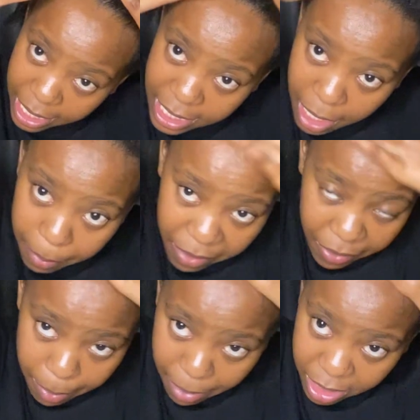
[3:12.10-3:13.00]
up
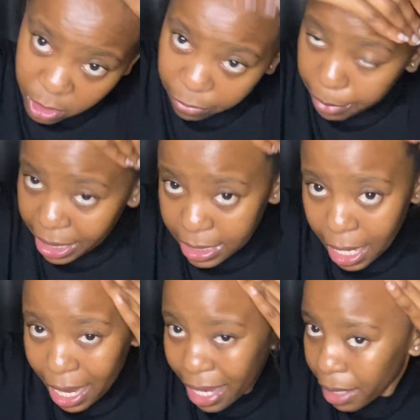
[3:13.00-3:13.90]
even much of my
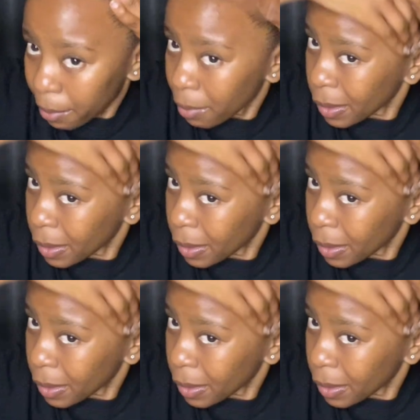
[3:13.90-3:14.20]
time.